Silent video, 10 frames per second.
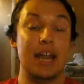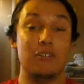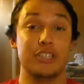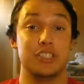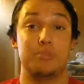
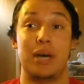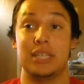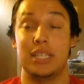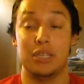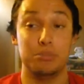originally bought
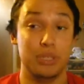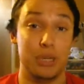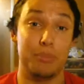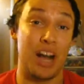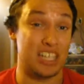the Complete
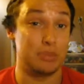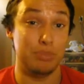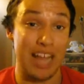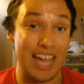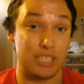in Box
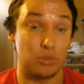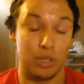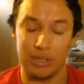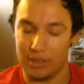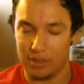
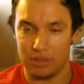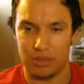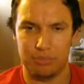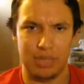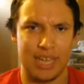
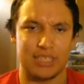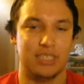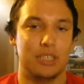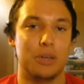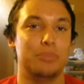
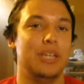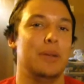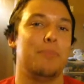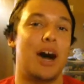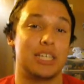the Complete
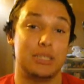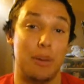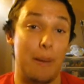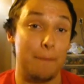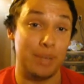in Box
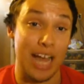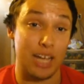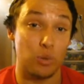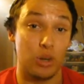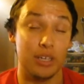black
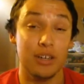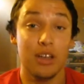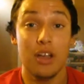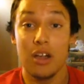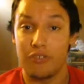one
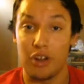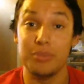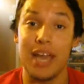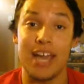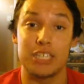from
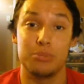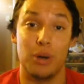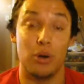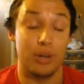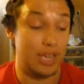the
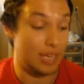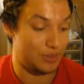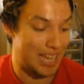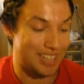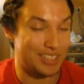Expo, and it
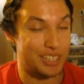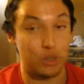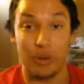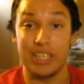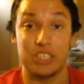was actually in
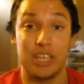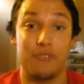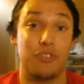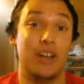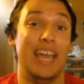great shape
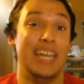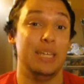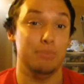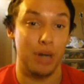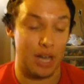for 80
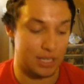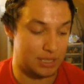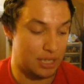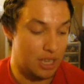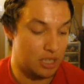
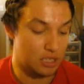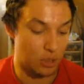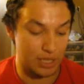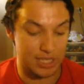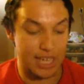bucks. So
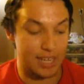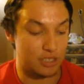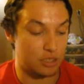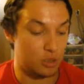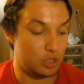he decided
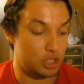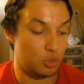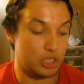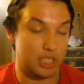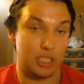to
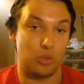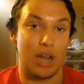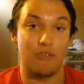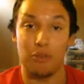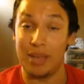switch this one
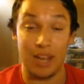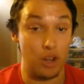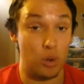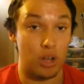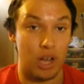out for me at
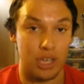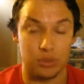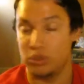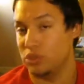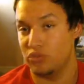no cost,
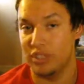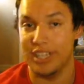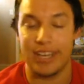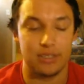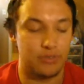which was really
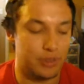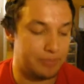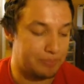nice of him.